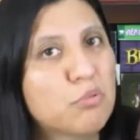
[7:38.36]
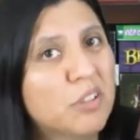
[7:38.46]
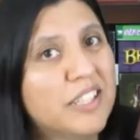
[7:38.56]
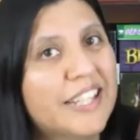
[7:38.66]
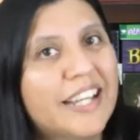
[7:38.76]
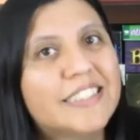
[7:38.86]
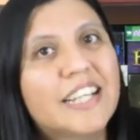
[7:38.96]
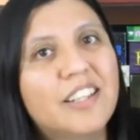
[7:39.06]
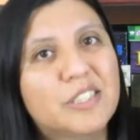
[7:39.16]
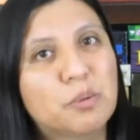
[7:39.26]
really can't
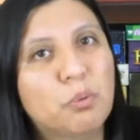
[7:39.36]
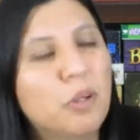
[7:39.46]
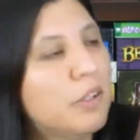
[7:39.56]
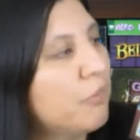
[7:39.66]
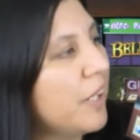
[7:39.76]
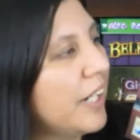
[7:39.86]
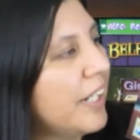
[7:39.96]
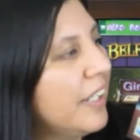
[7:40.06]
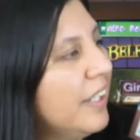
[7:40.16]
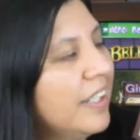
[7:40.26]
tell it's a roll and write.
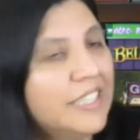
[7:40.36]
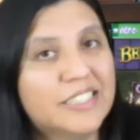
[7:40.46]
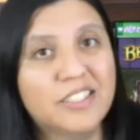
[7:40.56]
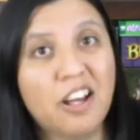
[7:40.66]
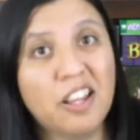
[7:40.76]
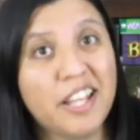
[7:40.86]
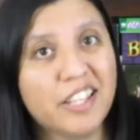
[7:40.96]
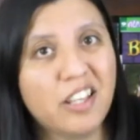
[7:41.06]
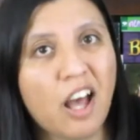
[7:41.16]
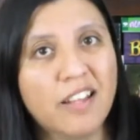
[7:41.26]
It's not like
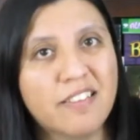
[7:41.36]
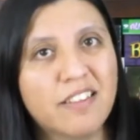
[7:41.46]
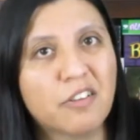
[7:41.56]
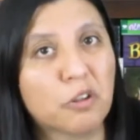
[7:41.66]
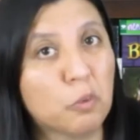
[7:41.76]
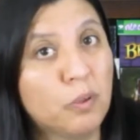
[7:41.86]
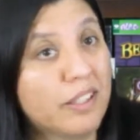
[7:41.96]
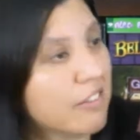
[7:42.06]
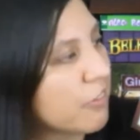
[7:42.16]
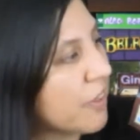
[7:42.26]
Yahtzee or
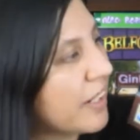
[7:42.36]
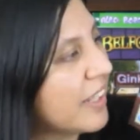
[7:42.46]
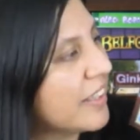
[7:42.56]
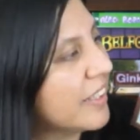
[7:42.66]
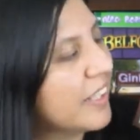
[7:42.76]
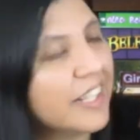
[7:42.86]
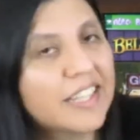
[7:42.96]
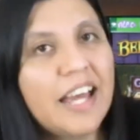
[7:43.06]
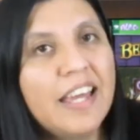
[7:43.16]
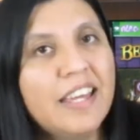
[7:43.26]
Quicks or anything like
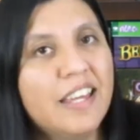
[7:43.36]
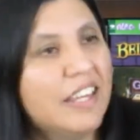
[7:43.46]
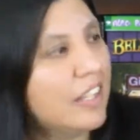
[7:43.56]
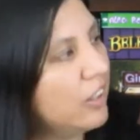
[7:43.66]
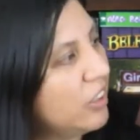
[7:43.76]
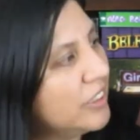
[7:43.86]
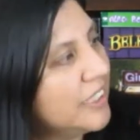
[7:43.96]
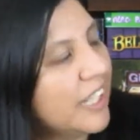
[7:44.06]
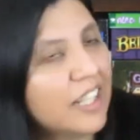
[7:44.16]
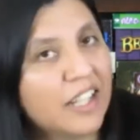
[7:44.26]
that. It looks
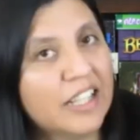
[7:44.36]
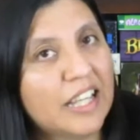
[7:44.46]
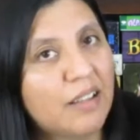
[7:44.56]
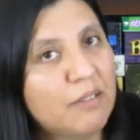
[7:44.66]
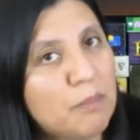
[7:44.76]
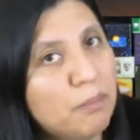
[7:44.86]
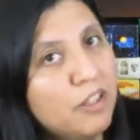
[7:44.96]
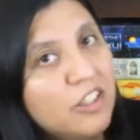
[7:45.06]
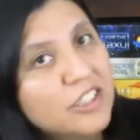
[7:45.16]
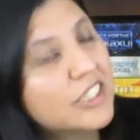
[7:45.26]
like a game that
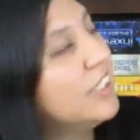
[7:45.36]
belongs